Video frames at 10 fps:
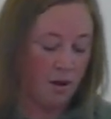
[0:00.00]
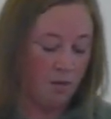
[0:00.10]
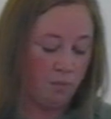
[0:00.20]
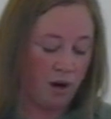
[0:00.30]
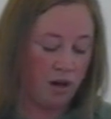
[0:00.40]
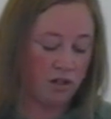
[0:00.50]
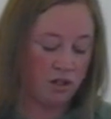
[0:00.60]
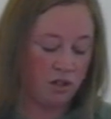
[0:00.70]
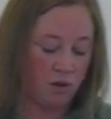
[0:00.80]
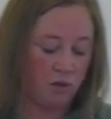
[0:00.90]
Prayer
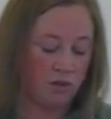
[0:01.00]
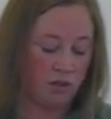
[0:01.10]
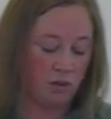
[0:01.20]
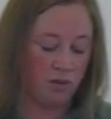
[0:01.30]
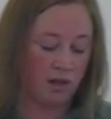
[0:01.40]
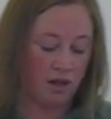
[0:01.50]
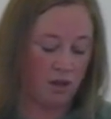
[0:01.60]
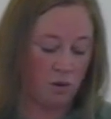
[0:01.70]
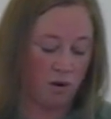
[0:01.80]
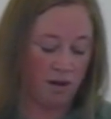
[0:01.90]
shows you that
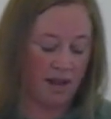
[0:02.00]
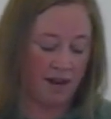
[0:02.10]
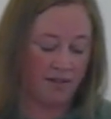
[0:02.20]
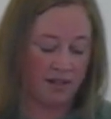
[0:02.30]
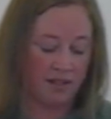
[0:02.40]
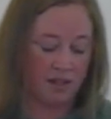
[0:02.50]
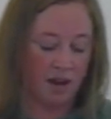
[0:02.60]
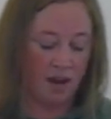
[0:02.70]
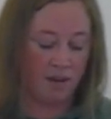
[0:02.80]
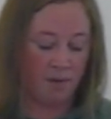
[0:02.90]
your life is
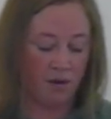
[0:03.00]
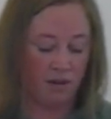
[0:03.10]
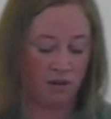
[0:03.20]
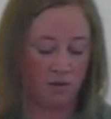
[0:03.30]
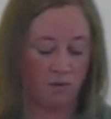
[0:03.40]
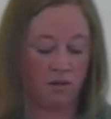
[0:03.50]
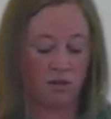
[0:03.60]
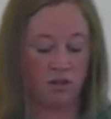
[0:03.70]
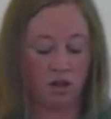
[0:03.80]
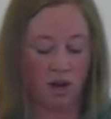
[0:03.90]
not about you.
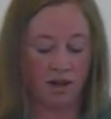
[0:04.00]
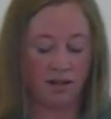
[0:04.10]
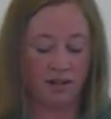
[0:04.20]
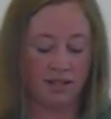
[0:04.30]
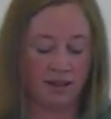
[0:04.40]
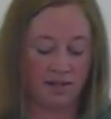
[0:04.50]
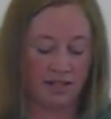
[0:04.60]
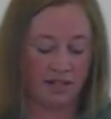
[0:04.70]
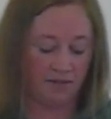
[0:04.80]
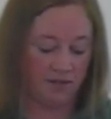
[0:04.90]
John
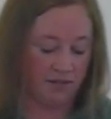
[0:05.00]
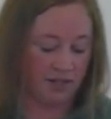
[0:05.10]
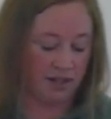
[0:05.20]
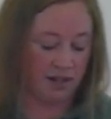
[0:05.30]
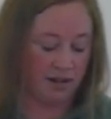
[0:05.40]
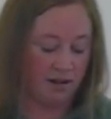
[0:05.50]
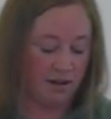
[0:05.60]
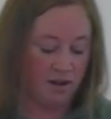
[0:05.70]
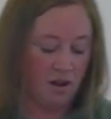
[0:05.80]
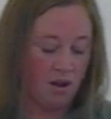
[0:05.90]
17:15.
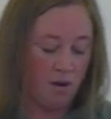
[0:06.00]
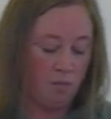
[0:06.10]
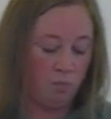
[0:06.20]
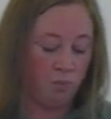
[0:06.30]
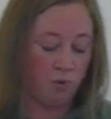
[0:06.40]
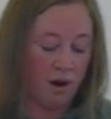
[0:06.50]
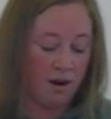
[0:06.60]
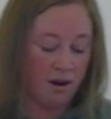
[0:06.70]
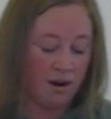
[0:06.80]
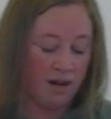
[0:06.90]

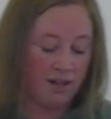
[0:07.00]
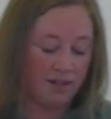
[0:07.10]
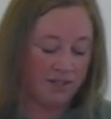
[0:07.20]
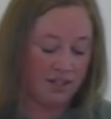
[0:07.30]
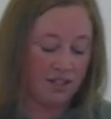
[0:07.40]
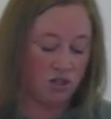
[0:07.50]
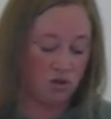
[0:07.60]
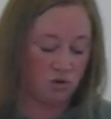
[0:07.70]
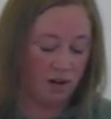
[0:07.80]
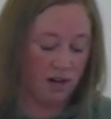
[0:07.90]
Prayer gives us
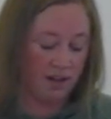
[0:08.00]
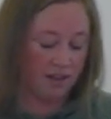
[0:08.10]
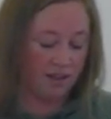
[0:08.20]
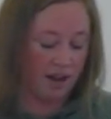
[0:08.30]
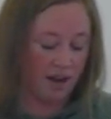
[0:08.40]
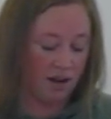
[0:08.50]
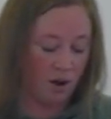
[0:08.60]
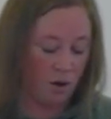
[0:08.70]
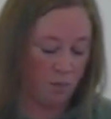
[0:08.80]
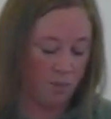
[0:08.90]
strength and
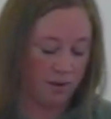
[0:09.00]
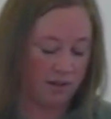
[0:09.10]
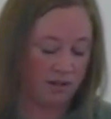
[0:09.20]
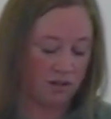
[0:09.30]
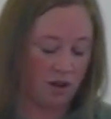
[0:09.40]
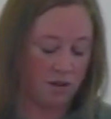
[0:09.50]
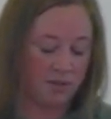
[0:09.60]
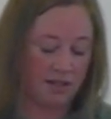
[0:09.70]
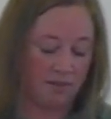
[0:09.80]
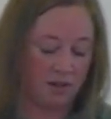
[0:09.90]
hope. Psalm
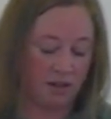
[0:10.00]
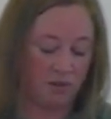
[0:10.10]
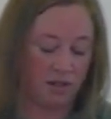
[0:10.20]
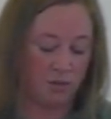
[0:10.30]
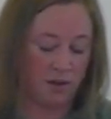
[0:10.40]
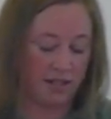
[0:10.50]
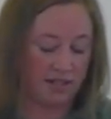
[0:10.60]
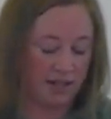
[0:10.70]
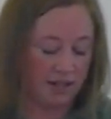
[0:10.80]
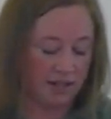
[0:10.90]

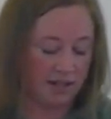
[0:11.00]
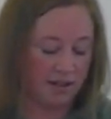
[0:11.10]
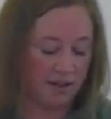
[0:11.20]
73:26.